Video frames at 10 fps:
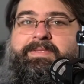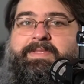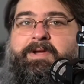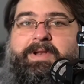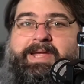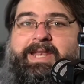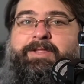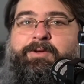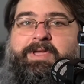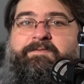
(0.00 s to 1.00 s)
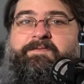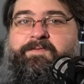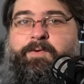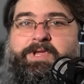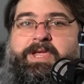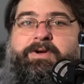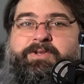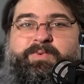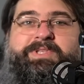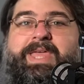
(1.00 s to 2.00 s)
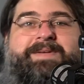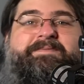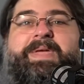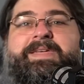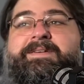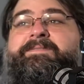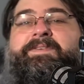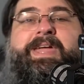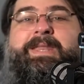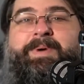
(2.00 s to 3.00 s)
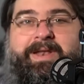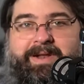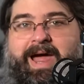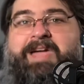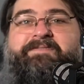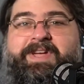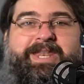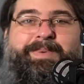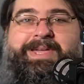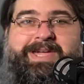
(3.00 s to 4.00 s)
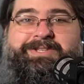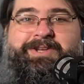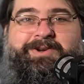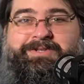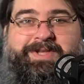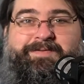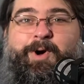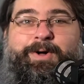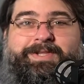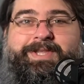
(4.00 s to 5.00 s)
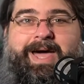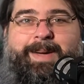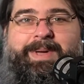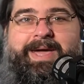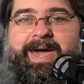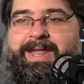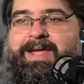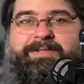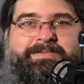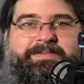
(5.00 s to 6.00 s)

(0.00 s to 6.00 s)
they're not getting their gift for years, which they even may forget about it. I forget about Kickstarter stuff all the time, and I